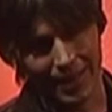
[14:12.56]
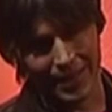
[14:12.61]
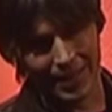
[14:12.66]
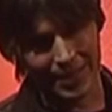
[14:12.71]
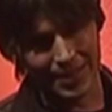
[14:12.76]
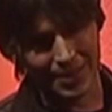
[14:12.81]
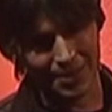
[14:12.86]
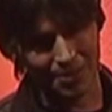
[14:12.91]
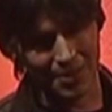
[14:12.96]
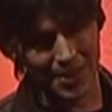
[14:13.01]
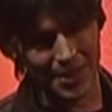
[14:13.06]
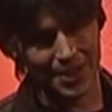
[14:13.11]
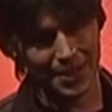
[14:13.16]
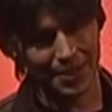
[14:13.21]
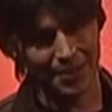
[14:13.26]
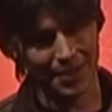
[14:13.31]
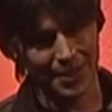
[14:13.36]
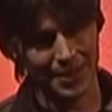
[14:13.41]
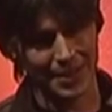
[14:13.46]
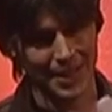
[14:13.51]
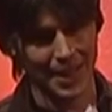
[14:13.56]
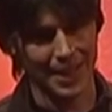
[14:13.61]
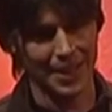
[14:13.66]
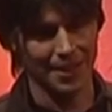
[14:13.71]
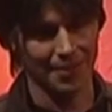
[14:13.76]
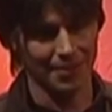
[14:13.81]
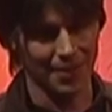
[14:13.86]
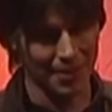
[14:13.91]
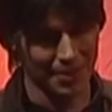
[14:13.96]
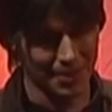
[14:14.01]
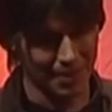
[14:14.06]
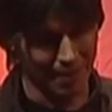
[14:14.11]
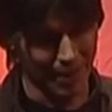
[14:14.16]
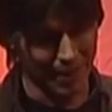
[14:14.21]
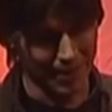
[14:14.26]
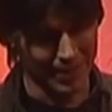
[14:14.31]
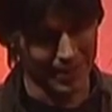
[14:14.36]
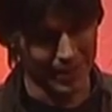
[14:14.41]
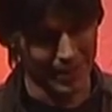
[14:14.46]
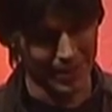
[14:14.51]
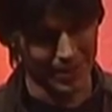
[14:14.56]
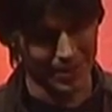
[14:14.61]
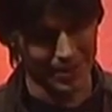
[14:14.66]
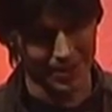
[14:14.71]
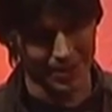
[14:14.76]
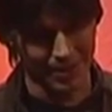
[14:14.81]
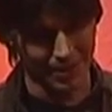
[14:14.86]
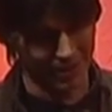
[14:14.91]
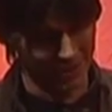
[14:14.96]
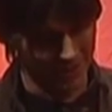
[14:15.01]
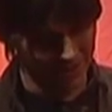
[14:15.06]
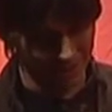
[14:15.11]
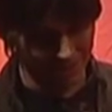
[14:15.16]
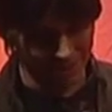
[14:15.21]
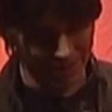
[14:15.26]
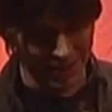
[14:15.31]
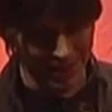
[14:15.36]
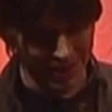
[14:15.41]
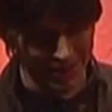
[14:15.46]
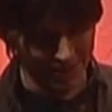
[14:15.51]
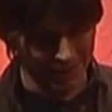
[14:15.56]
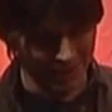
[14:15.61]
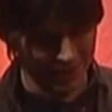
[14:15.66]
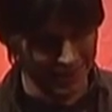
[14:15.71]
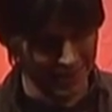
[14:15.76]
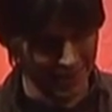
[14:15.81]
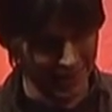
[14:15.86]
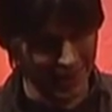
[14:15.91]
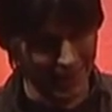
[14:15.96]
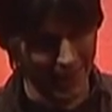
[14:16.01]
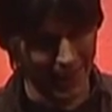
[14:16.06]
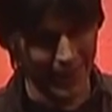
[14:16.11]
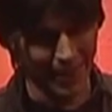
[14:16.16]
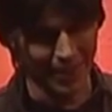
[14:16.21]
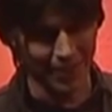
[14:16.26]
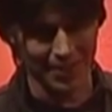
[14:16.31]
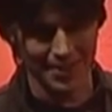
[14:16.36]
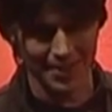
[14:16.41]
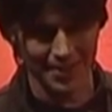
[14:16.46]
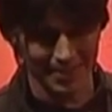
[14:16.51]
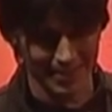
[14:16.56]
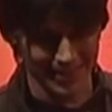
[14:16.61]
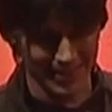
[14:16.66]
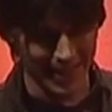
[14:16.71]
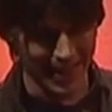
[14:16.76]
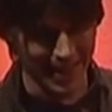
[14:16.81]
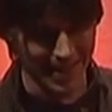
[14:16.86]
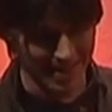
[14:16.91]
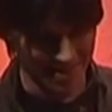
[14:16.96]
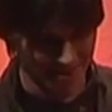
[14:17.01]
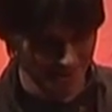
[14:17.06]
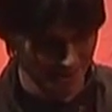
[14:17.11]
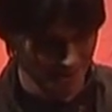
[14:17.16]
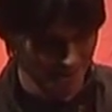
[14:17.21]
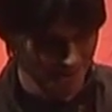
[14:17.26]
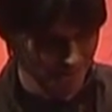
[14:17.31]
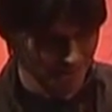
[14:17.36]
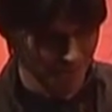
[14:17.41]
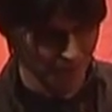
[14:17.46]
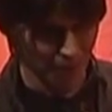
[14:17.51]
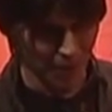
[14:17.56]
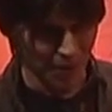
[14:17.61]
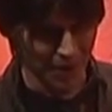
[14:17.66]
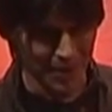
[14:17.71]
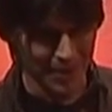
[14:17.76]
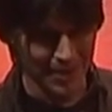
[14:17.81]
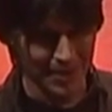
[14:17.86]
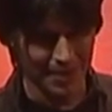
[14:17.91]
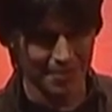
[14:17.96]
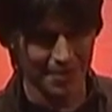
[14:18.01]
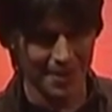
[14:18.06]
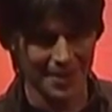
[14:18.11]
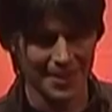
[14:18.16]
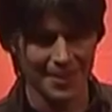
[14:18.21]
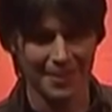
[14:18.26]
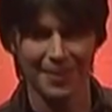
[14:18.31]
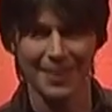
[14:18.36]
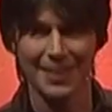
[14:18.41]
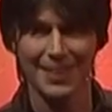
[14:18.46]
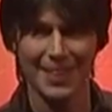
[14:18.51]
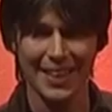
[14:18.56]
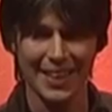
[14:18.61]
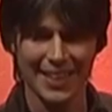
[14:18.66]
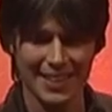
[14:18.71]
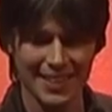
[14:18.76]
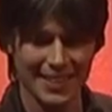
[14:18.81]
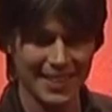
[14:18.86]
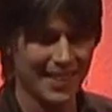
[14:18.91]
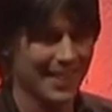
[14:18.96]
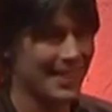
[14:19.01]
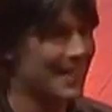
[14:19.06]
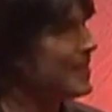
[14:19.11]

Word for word: I'd like to read you what Sagan wrote about it just to, to finish, because I cannot say words as beautiful as this to